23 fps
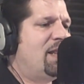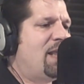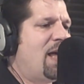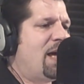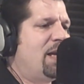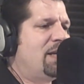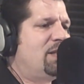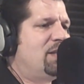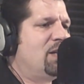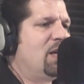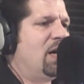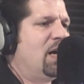
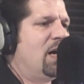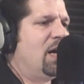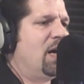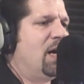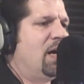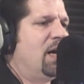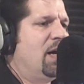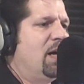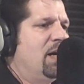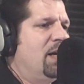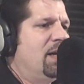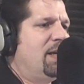that
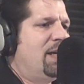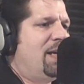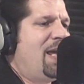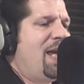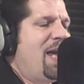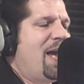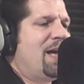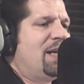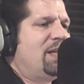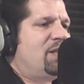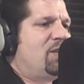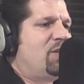
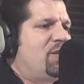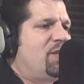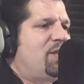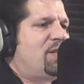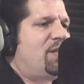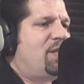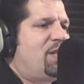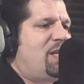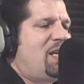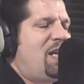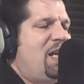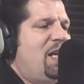he had
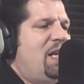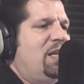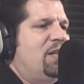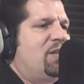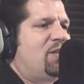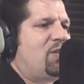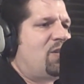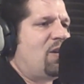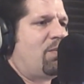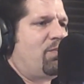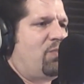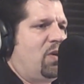seen
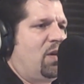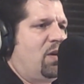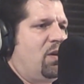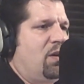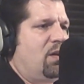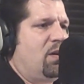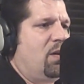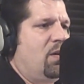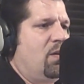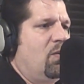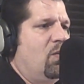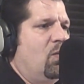something
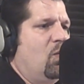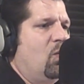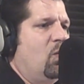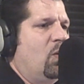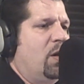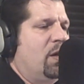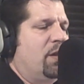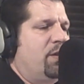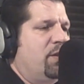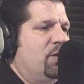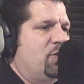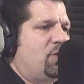
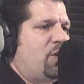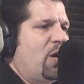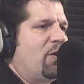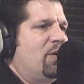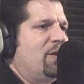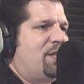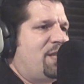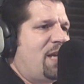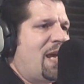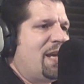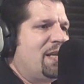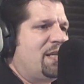with
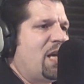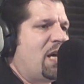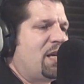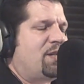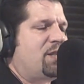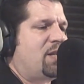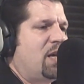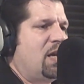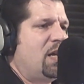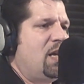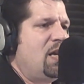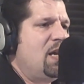Jerry
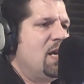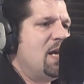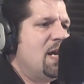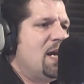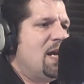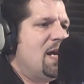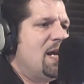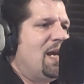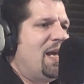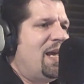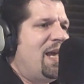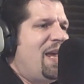Sandusky
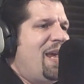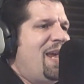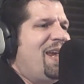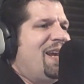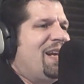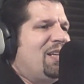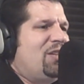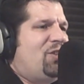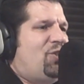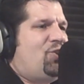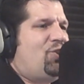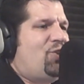
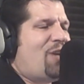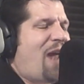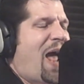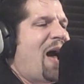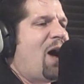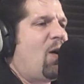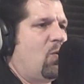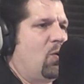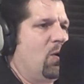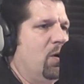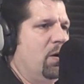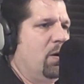in a
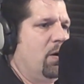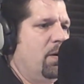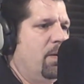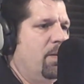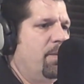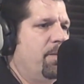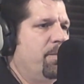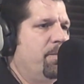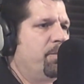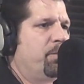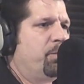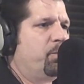shower.
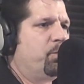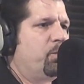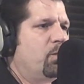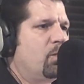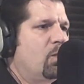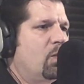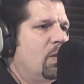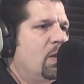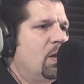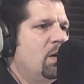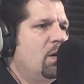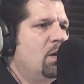
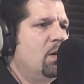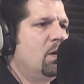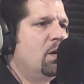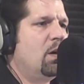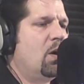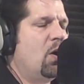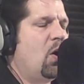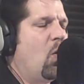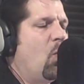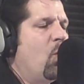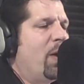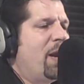
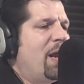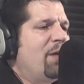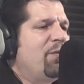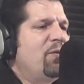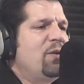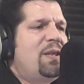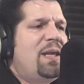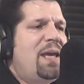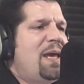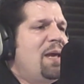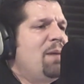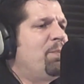
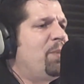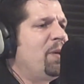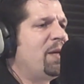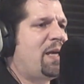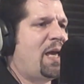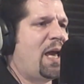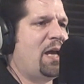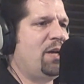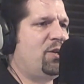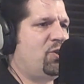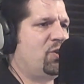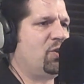Whatever the
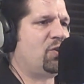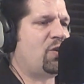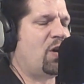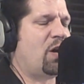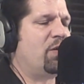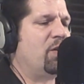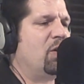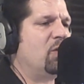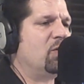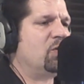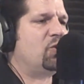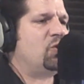implications
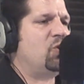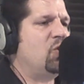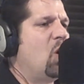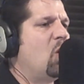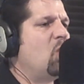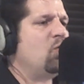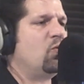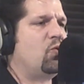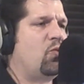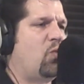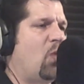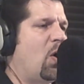are, there is
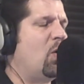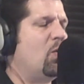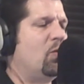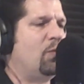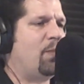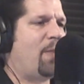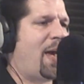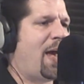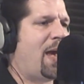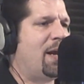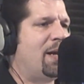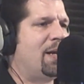no
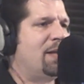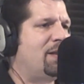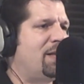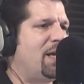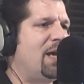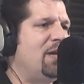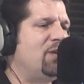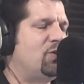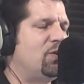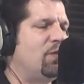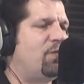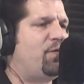grown man at
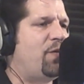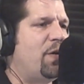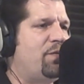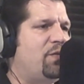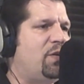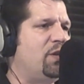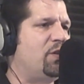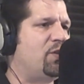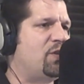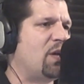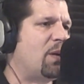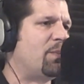the age of
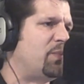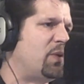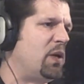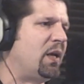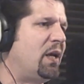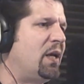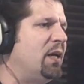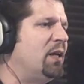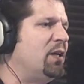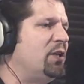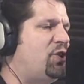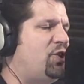
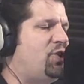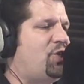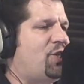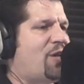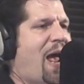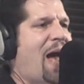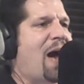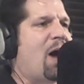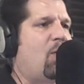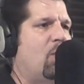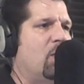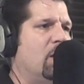50-something in a
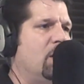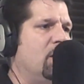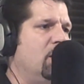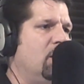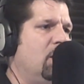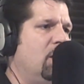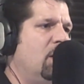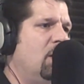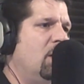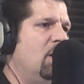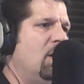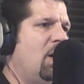shower
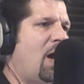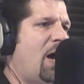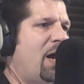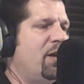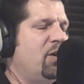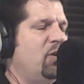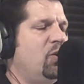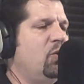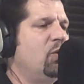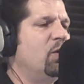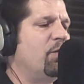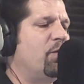
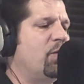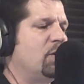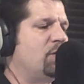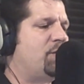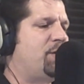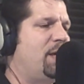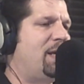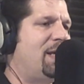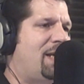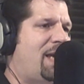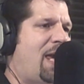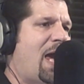on a
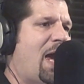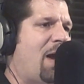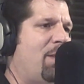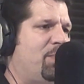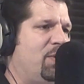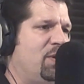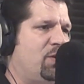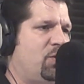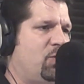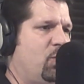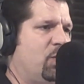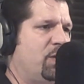university
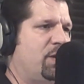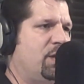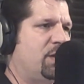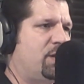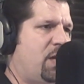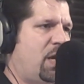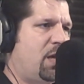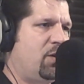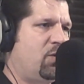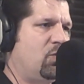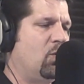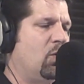campus with a
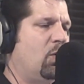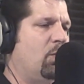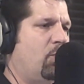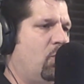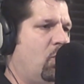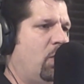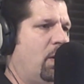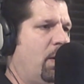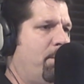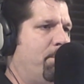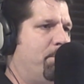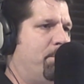10-year-old
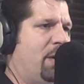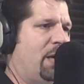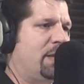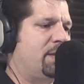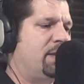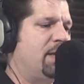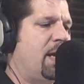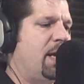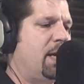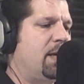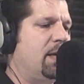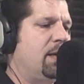boy,
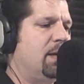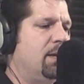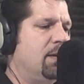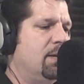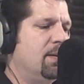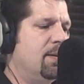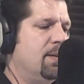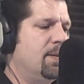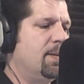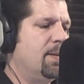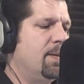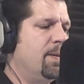buck naked.
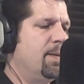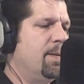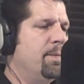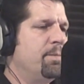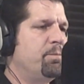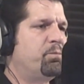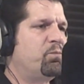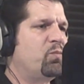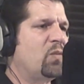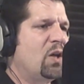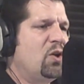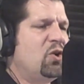
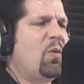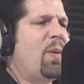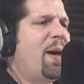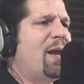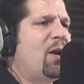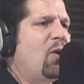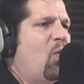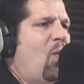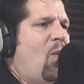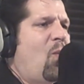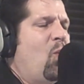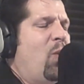No
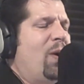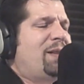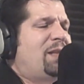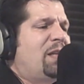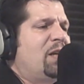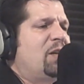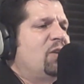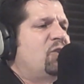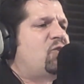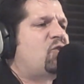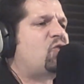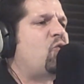matter what
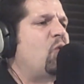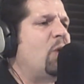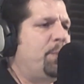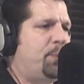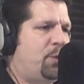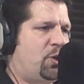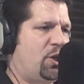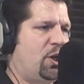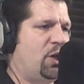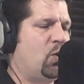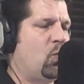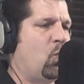the
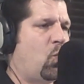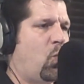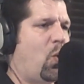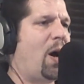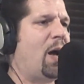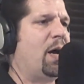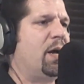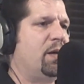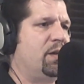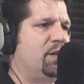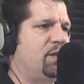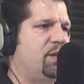description
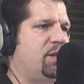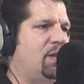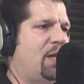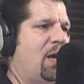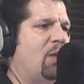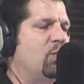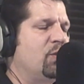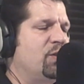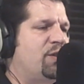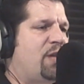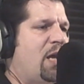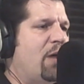was
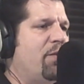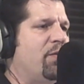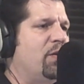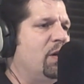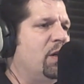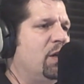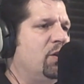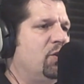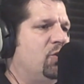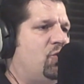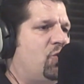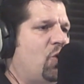that was
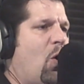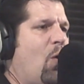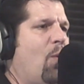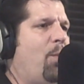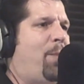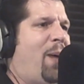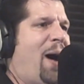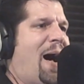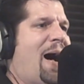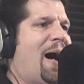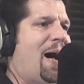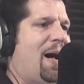given to Joe
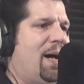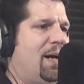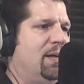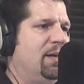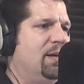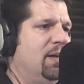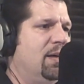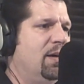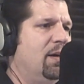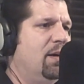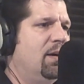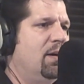
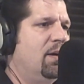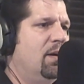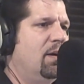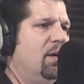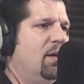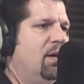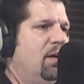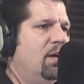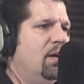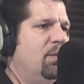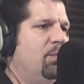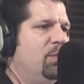
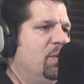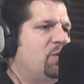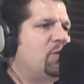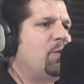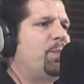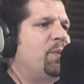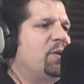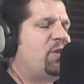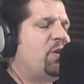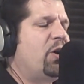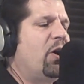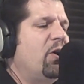
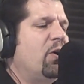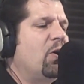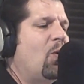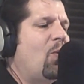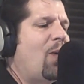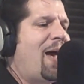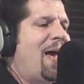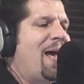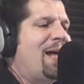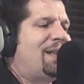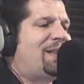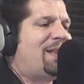Mr.
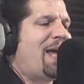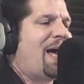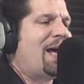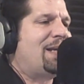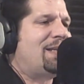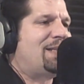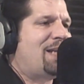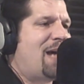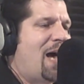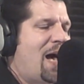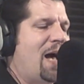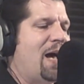Paterno at
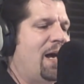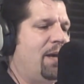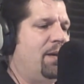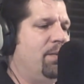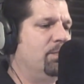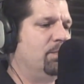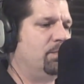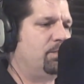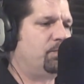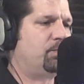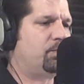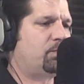that time,